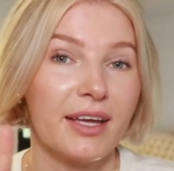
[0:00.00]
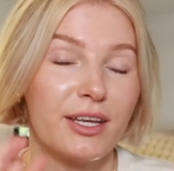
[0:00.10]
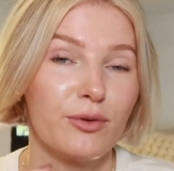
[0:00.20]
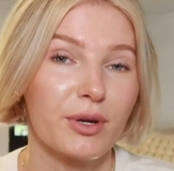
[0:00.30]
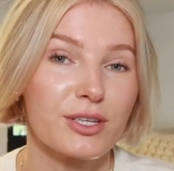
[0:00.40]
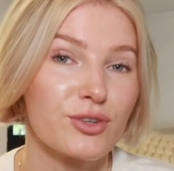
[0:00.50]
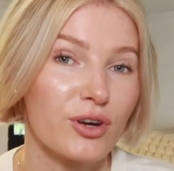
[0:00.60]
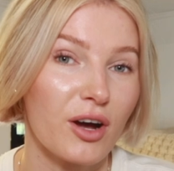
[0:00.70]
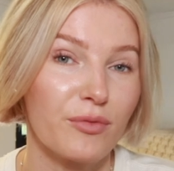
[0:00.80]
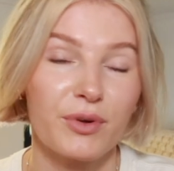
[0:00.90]
and you want to start
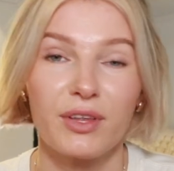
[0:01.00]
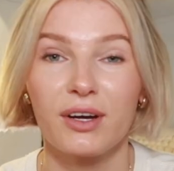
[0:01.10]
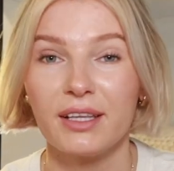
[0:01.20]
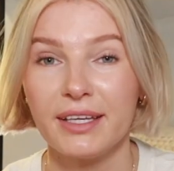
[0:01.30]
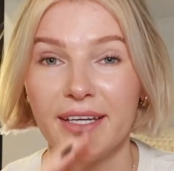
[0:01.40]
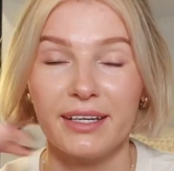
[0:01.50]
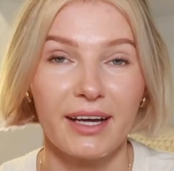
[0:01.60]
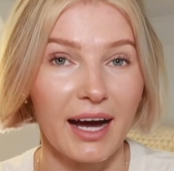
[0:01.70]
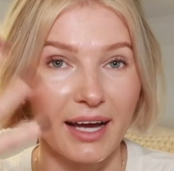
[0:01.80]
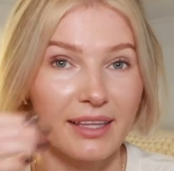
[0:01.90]
off with clean
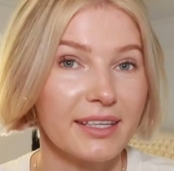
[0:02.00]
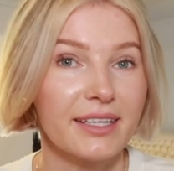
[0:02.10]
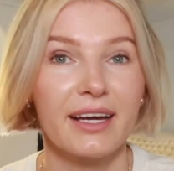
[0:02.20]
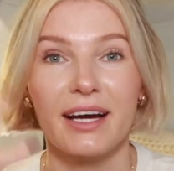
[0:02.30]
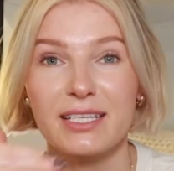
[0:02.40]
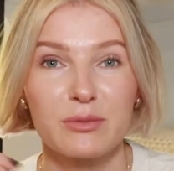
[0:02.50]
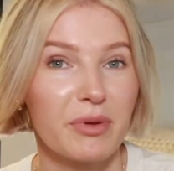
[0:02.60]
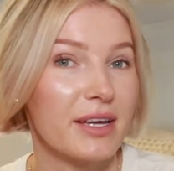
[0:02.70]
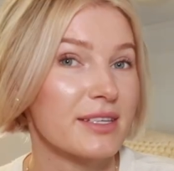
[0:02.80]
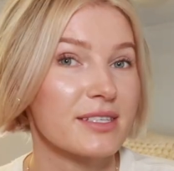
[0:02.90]
eyelid, eye
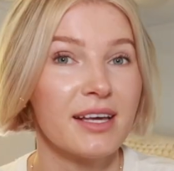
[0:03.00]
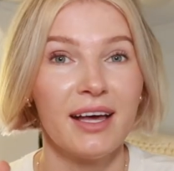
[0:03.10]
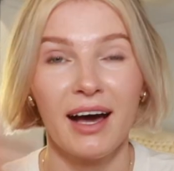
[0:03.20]
space,